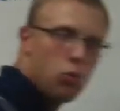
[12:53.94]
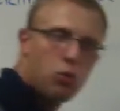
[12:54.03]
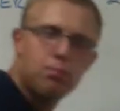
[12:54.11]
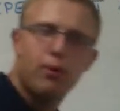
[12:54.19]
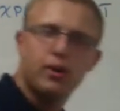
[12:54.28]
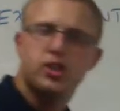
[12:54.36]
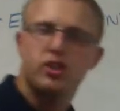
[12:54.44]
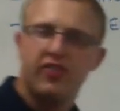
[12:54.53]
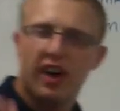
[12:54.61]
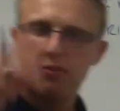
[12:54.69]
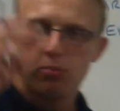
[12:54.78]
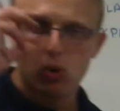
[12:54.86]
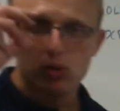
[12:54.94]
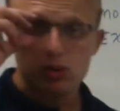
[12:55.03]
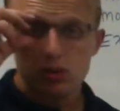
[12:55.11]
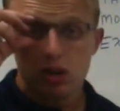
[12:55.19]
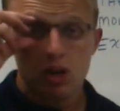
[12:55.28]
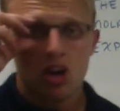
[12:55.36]
1.25
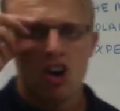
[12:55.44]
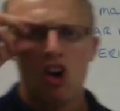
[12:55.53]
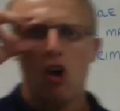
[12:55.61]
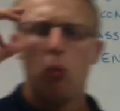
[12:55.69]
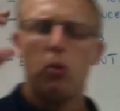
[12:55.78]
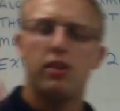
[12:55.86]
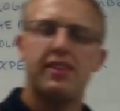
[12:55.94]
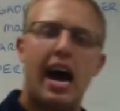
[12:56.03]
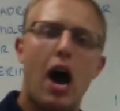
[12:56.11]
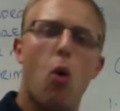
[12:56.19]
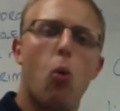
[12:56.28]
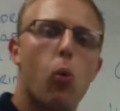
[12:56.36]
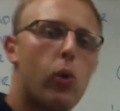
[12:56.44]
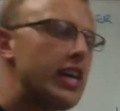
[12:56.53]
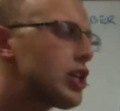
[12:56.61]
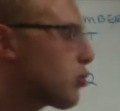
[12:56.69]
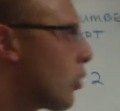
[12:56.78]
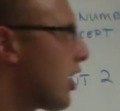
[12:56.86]
moles. Well, now,
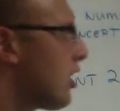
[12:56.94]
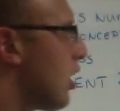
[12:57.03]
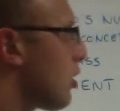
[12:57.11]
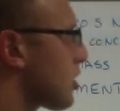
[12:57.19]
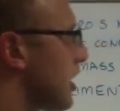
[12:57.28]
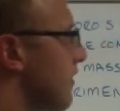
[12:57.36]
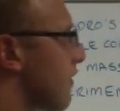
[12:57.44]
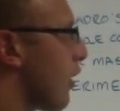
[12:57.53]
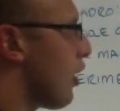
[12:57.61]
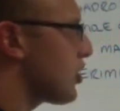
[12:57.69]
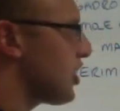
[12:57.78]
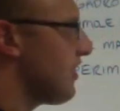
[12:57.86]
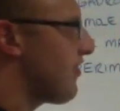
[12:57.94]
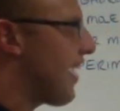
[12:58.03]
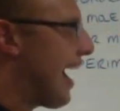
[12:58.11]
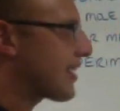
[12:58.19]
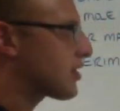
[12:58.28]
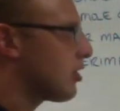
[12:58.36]
which one of those conversion
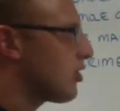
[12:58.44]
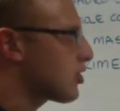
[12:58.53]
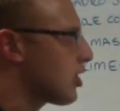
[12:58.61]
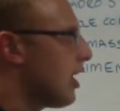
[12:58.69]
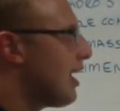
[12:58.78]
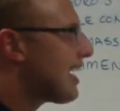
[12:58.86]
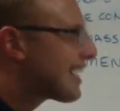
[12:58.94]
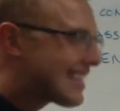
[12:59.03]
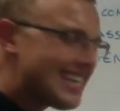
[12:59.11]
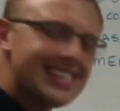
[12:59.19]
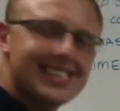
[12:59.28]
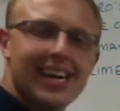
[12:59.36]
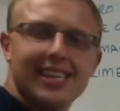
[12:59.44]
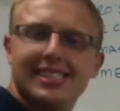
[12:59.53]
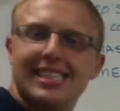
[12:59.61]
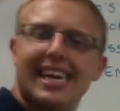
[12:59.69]
factors gets us to